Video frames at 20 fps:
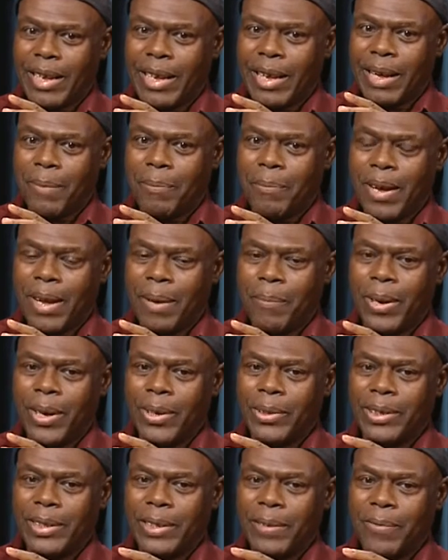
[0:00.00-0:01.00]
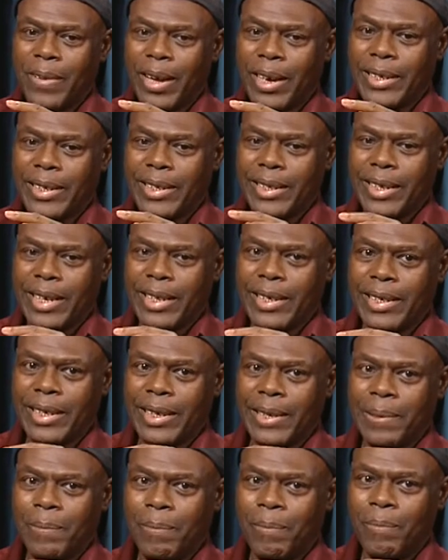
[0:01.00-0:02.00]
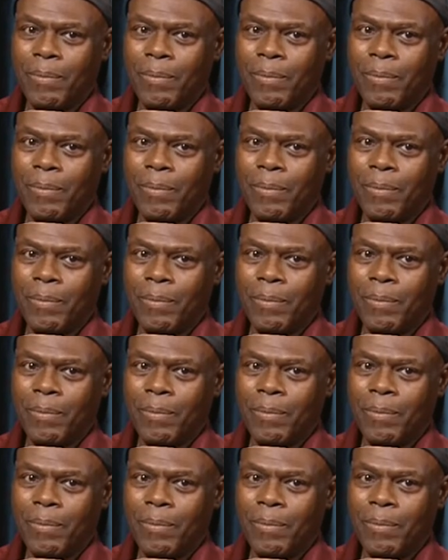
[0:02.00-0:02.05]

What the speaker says: about the fact that